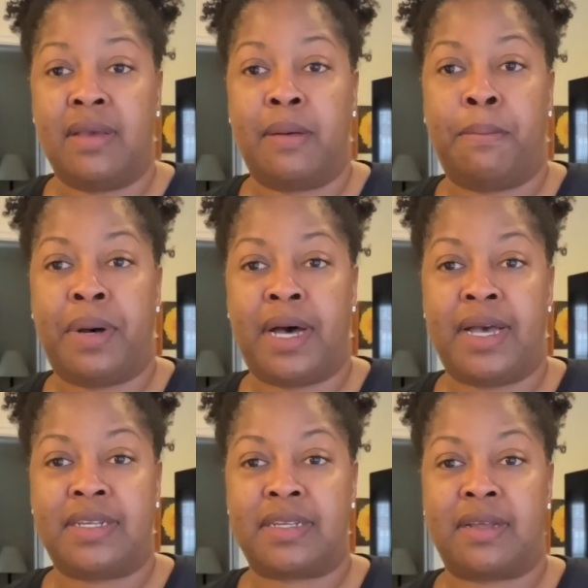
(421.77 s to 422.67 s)

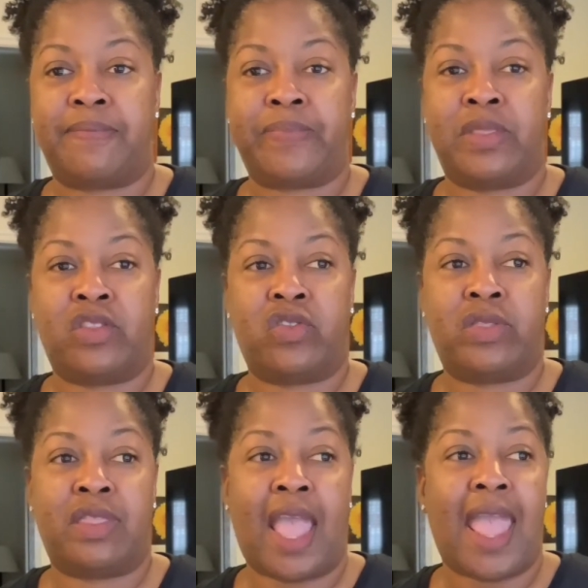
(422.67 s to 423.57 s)
but
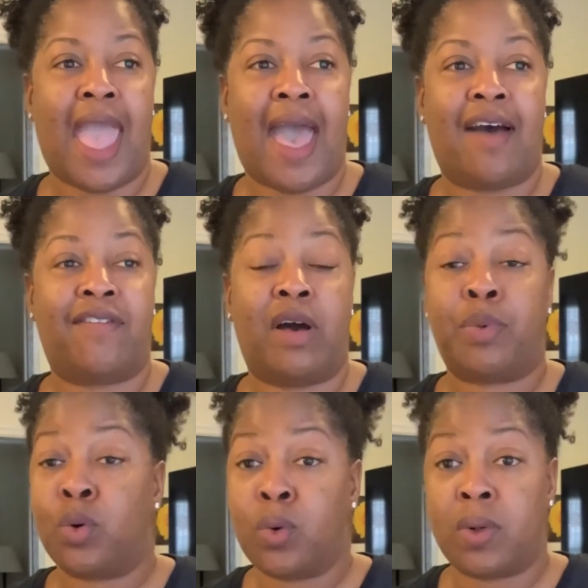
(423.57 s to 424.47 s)
they have a
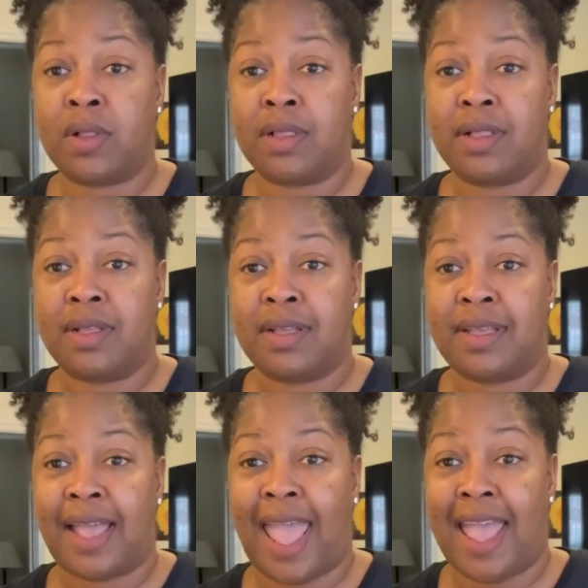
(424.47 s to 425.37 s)
pool
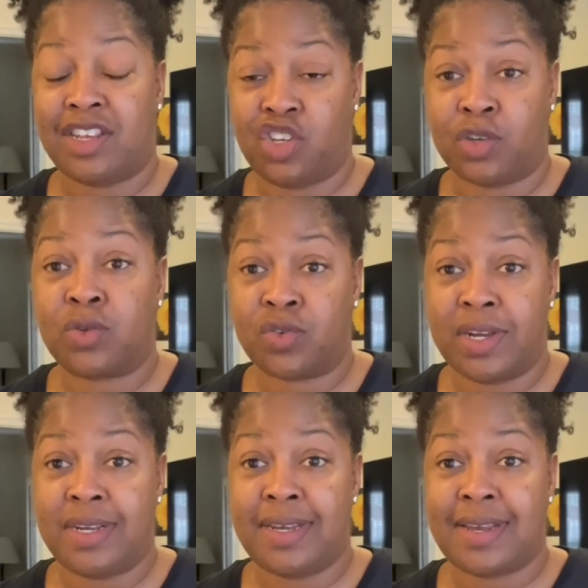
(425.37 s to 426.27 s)
and
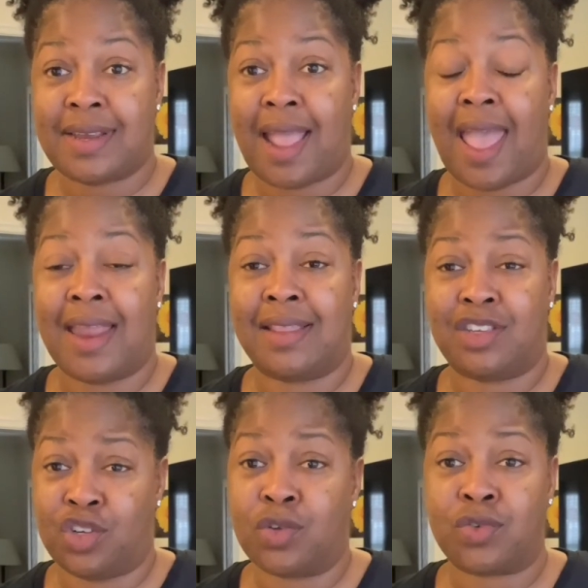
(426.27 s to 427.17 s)
children, and the
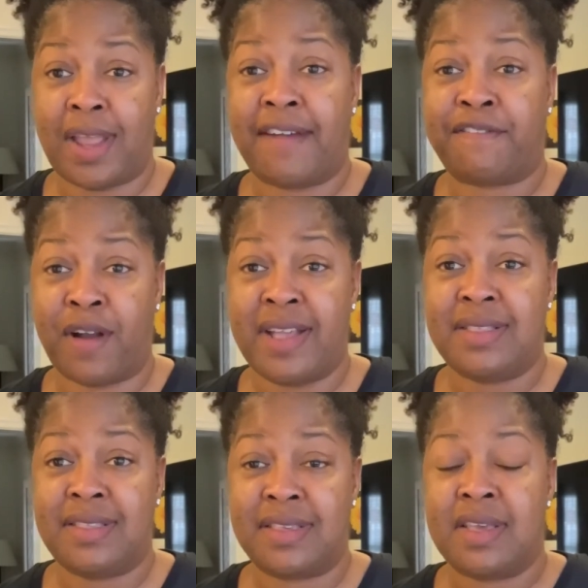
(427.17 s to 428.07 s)
children have
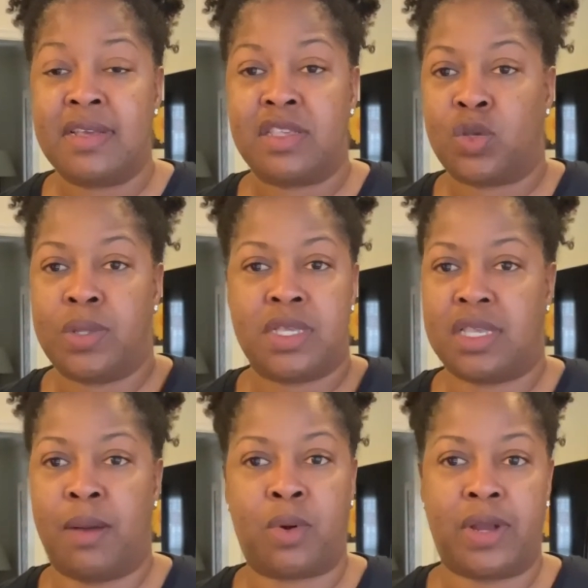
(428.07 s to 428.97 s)
friends. So in the
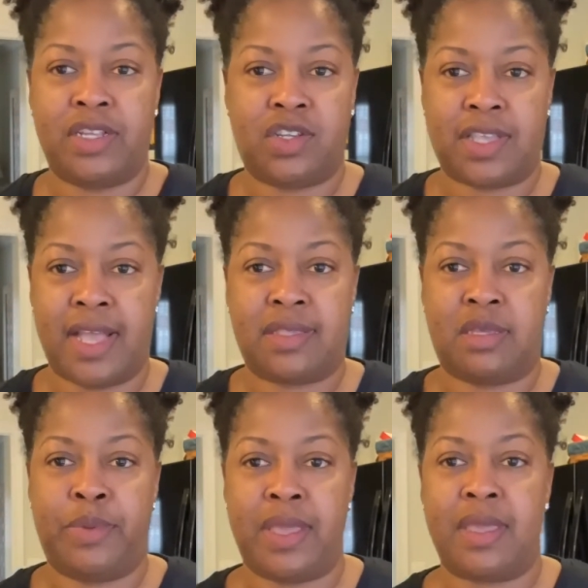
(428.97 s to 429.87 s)
summer, it just gets to
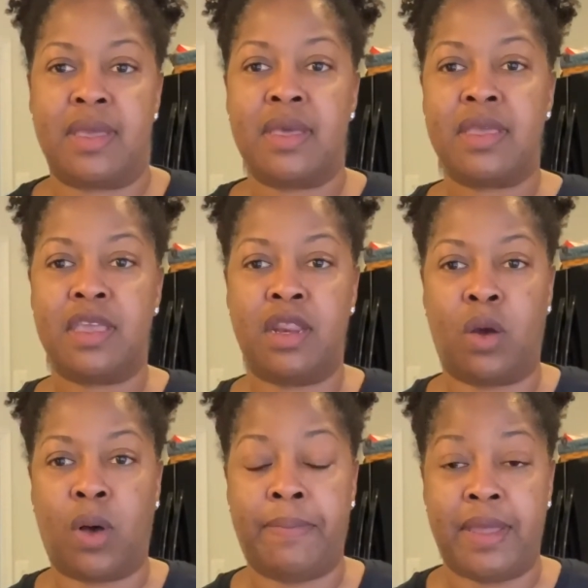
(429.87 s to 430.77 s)
be, you
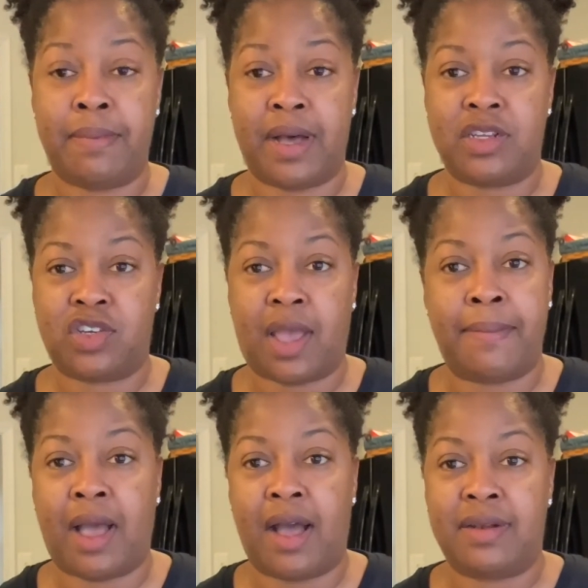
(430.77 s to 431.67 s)
know, a bit much. I'm
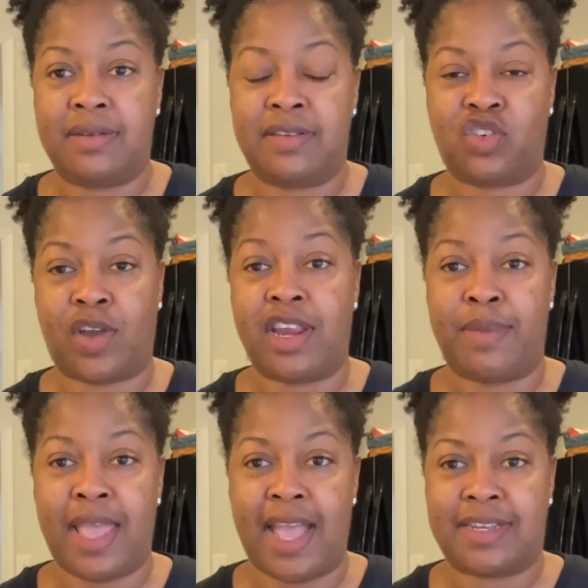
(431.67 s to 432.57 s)
not trying to
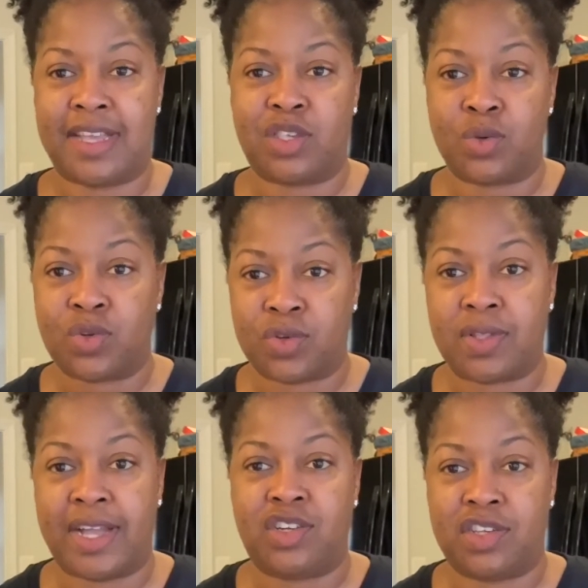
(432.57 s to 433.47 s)
be antisocial.
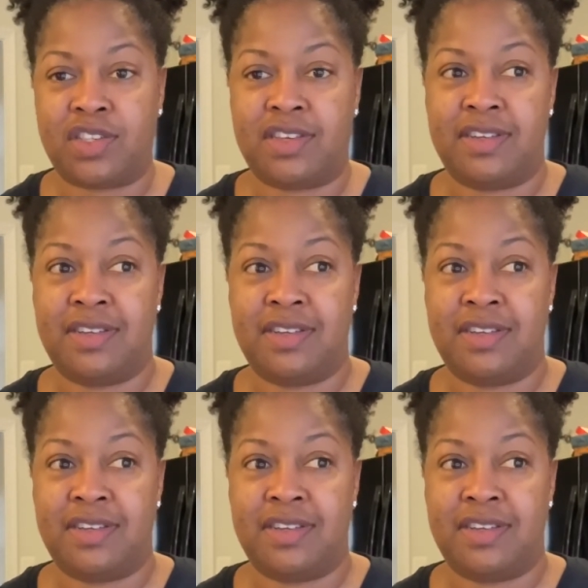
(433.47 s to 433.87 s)
I just